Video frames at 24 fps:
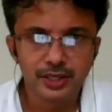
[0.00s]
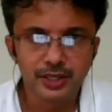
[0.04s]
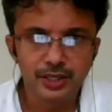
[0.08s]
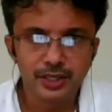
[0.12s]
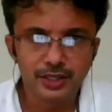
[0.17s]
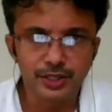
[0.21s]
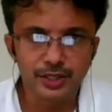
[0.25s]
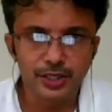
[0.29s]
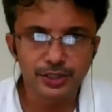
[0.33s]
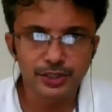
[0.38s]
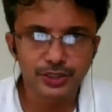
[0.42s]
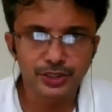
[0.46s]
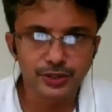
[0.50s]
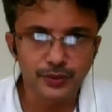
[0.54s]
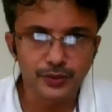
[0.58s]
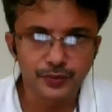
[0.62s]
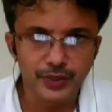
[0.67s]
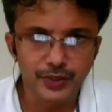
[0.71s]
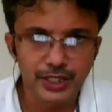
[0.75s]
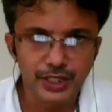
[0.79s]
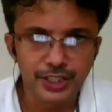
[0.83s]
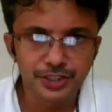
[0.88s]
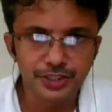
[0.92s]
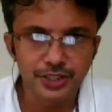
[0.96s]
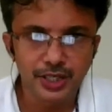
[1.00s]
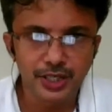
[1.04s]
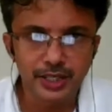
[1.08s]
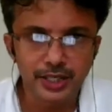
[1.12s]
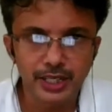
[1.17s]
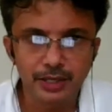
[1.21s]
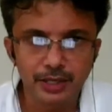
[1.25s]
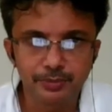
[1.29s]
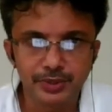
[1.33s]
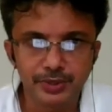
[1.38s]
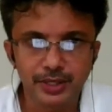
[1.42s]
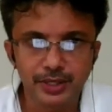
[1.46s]
Introduction of additional
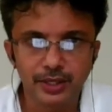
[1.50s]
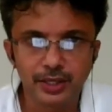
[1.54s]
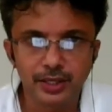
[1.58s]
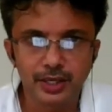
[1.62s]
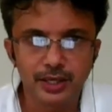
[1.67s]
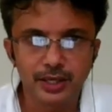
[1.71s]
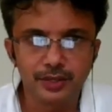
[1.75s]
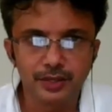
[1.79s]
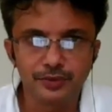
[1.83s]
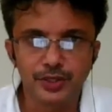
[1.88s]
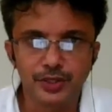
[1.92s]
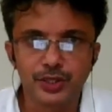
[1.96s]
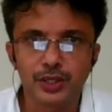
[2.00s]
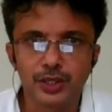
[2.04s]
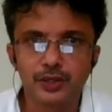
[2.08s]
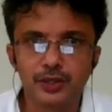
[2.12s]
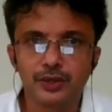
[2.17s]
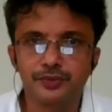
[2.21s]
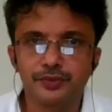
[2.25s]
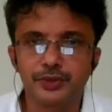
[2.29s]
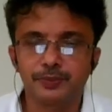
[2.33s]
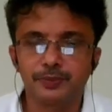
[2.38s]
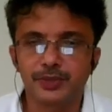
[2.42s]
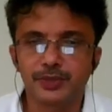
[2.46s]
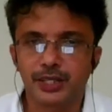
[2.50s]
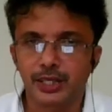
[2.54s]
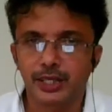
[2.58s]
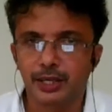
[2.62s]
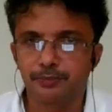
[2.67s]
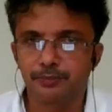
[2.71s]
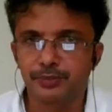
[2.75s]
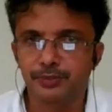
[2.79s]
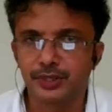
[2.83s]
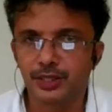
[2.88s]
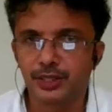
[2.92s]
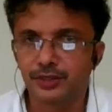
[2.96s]
capital and withdrawal from the
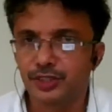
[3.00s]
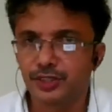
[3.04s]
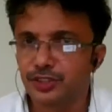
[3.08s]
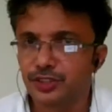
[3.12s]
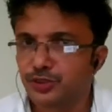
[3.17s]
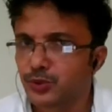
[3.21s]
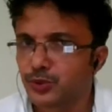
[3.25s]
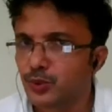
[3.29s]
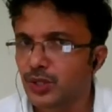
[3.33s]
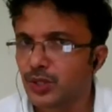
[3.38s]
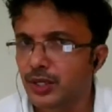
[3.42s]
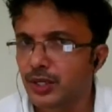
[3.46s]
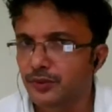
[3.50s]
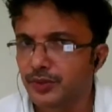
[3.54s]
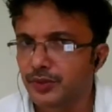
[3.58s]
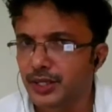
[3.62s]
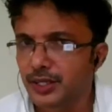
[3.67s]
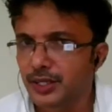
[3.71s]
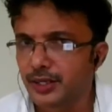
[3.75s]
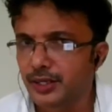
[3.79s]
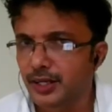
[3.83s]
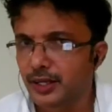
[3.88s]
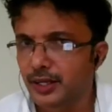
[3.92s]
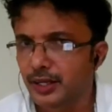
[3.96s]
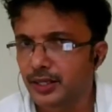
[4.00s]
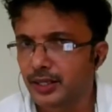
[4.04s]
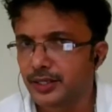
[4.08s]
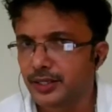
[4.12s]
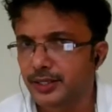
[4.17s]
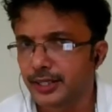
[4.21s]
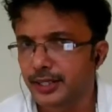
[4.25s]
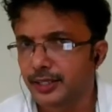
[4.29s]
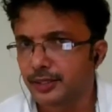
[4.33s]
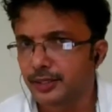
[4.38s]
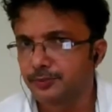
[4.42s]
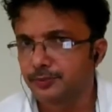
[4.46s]
capital. These 2 are very rarely
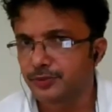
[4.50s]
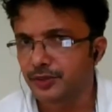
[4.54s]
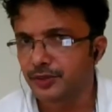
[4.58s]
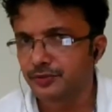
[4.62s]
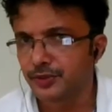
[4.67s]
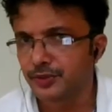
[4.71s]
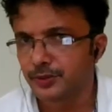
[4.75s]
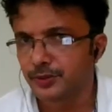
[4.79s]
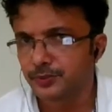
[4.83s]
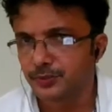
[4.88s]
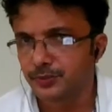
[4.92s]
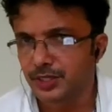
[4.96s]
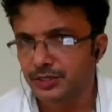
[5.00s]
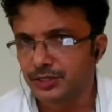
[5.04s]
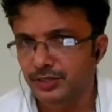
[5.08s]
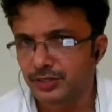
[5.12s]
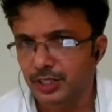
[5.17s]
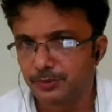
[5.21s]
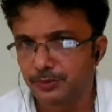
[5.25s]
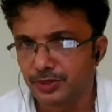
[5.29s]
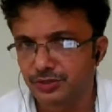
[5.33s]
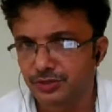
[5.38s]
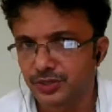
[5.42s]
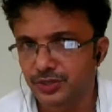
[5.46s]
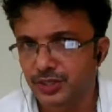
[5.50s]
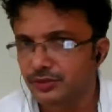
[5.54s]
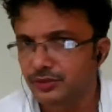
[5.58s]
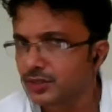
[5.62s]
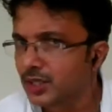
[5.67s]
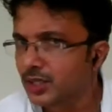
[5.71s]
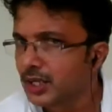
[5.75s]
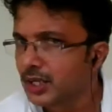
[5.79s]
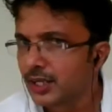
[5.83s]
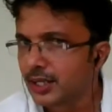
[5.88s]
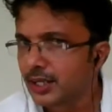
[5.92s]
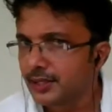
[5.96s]
taking place in a business.
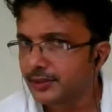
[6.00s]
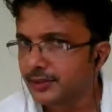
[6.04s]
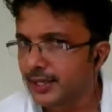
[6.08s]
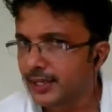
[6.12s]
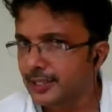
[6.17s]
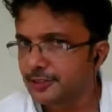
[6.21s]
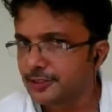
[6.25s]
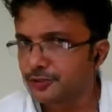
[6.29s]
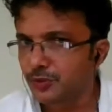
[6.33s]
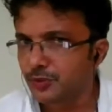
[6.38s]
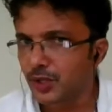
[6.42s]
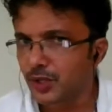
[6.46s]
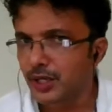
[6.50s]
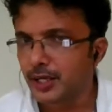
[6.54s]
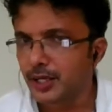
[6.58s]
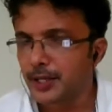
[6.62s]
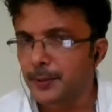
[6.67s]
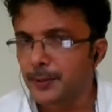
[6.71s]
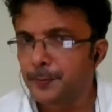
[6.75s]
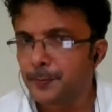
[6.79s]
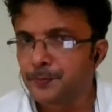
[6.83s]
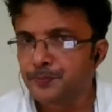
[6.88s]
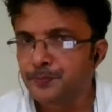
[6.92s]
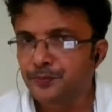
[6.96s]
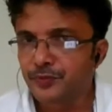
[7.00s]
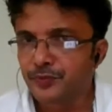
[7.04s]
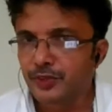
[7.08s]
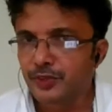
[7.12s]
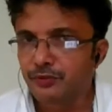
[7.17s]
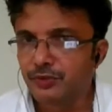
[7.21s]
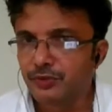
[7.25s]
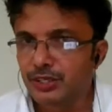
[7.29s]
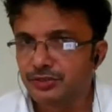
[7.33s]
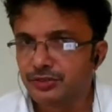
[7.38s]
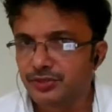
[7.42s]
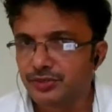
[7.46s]
That's why
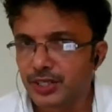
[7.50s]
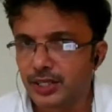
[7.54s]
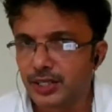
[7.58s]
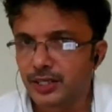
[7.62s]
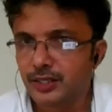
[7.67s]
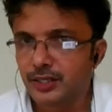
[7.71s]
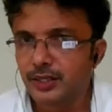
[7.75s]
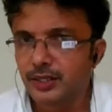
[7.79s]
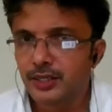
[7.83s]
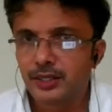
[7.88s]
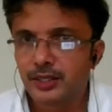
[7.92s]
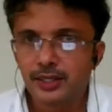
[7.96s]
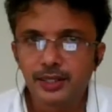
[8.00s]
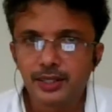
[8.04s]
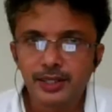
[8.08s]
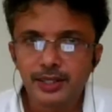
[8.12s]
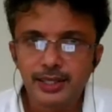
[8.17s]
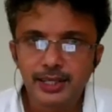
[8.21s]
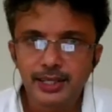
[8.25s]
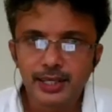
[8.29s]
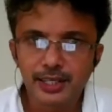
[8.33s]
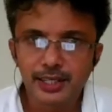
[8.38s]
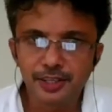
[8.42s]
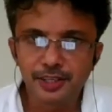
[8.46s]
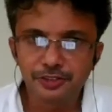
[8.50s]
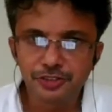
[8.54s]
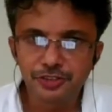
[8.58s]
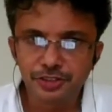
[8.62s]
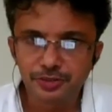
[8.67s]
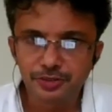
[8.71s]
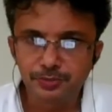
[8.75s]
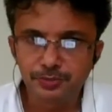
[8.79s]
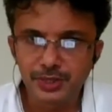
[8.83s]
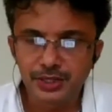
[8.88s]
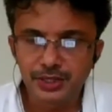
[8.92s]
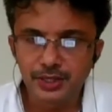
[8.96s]
we said under
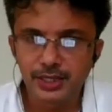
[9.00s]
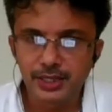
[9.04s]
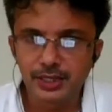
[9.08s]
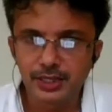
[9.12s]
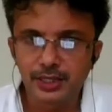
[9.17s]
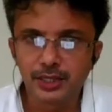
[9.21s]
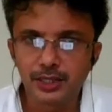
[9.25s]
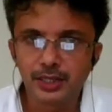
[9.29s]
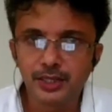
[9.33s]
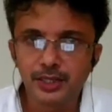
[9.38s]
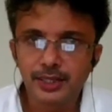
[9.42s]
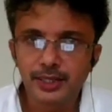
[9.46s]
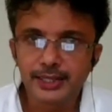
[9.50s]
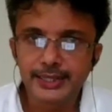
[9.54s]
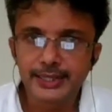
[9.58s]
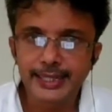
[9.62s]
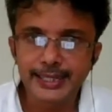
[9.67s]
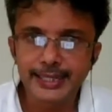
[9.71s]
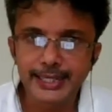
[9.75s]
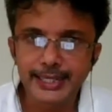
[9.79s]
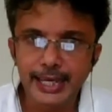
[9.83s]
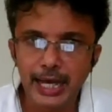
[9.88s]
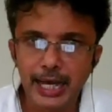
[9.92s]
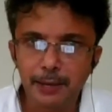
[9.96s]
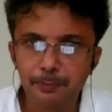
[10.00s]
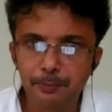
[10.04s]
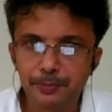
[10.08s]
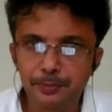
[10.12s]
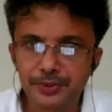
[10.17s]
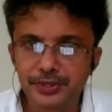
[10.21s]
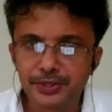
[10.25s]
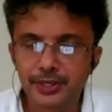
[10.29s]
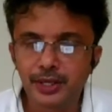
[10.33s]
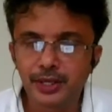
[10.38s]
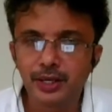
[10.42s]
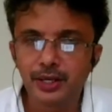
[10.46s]
this method the
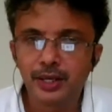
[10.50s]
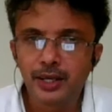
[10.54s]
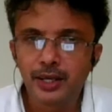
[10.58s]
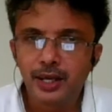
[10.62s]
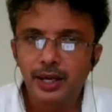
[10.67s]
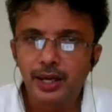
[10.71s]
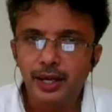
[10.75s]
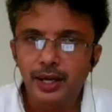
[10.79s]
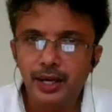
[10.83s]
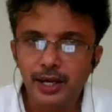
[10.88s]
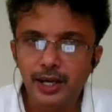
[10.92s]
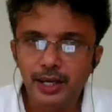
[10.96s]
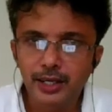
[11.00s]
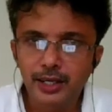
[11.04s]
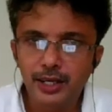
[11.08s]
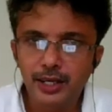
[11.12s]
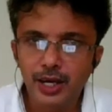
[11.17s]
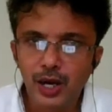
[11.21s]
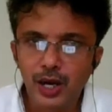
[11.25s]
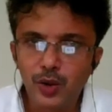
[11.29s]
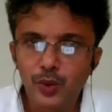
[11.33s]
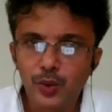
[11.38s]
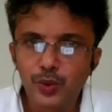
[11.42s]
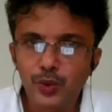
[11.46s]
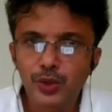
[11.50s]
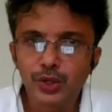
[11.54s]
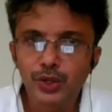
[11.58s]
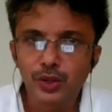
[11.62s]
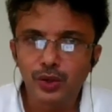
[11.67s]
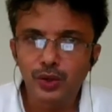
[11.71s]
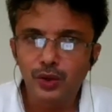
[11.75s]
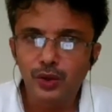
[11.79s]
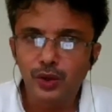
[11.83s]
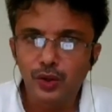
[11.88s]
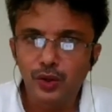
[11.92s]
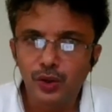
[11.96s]
capital
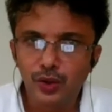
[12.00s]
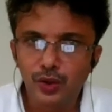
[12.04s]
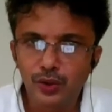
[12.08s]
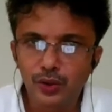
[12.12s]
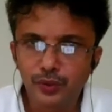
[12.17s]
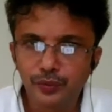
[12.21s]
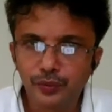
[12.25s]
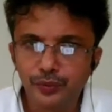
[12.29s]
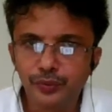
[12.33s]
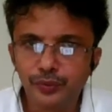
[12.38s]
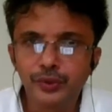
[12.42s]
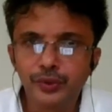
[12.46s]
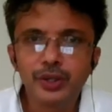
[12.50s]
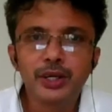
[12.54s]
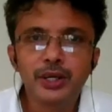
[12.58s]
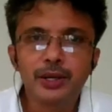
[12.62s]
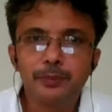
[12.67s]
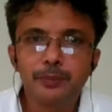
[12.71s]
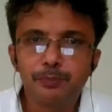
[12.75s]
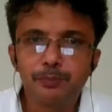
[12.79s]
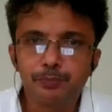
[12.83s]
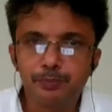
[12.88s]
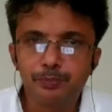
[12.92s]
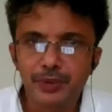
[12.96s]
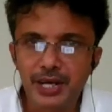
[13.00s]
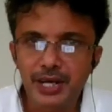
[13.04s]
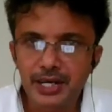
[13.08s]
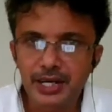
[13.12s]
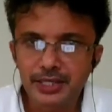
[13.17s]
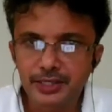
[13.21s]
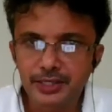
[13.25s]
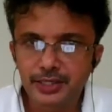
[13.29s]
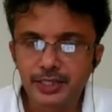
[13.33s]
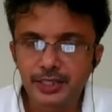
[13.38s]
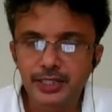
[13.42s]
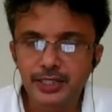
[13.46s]
account of
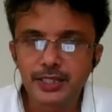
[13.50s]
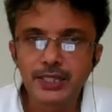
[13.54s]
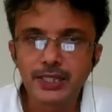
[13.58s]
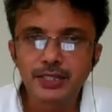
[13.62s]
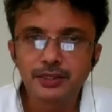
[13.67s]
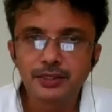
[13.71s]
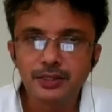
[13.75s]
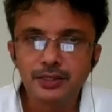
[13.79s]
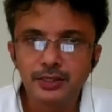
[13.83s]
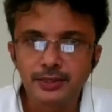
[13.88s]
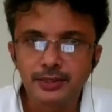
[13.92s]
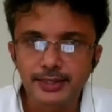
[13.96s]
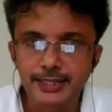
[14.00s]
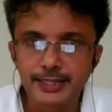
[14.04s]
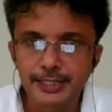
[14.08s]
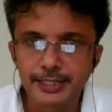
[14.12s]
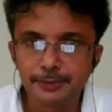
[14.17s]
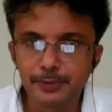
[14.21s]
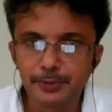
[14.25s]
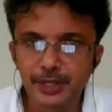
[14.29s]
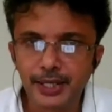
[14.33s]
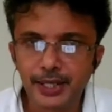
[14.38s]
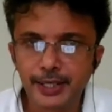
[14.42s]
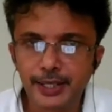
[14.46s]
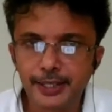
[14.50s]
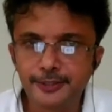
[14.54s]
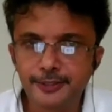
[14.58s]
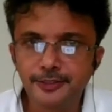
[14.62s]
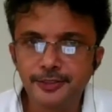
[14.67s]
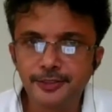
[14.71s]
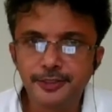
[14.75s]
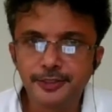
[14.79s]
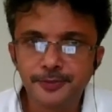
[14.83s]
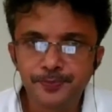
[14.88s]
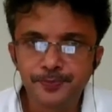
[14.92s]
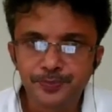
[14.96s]
partners
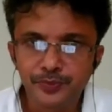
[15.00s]
remains